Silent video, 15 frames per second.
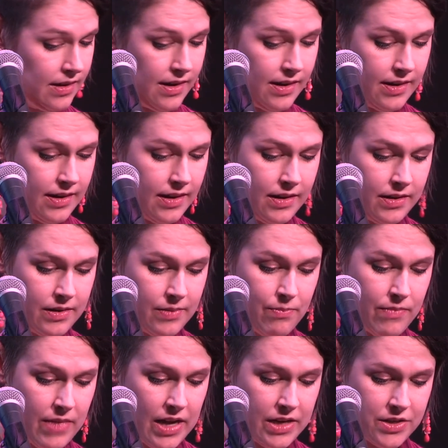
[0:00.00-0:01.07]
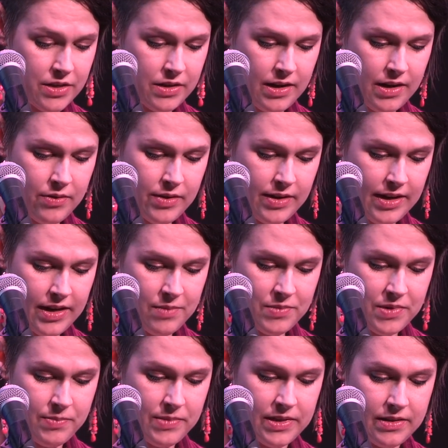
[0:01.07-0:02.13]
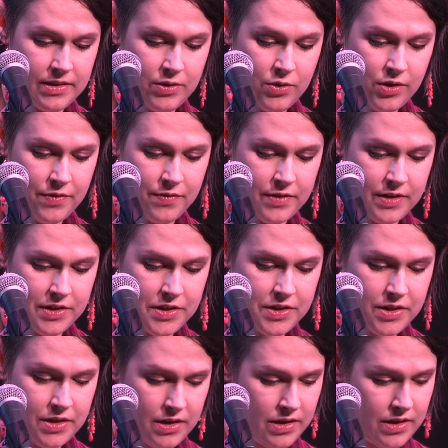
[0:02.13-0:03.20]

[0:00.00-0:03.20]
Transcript: I can't imagine how it came to be at the orphanage,